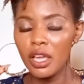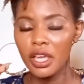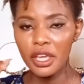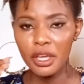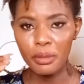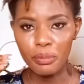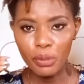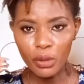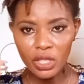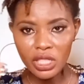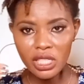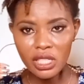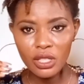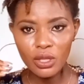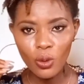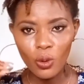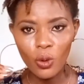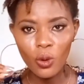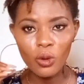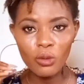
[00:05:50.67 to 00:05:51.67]
a
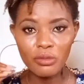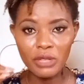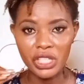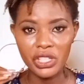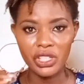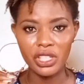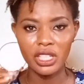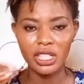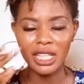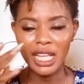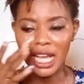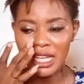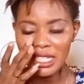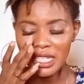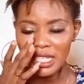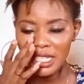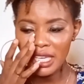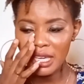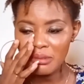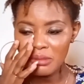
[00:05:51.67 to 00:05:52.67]
buttonhole machine, and
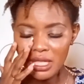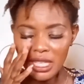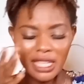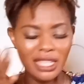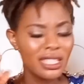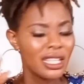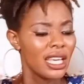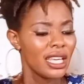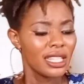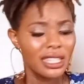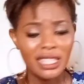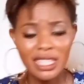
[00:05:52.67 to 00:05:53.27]
she kept saying,